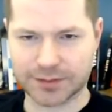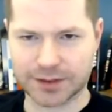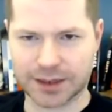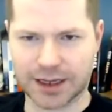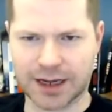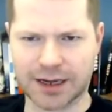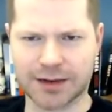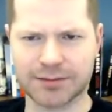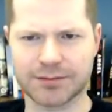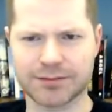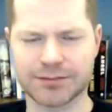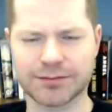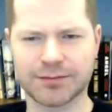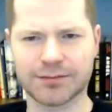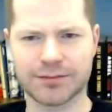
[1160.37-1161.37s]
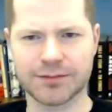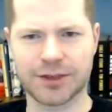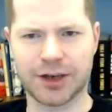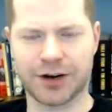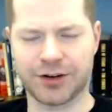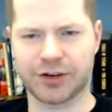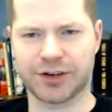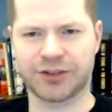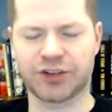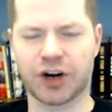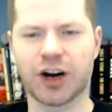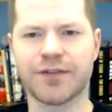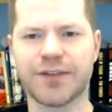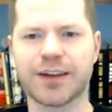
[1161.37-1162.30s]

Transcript: Um, your, your return on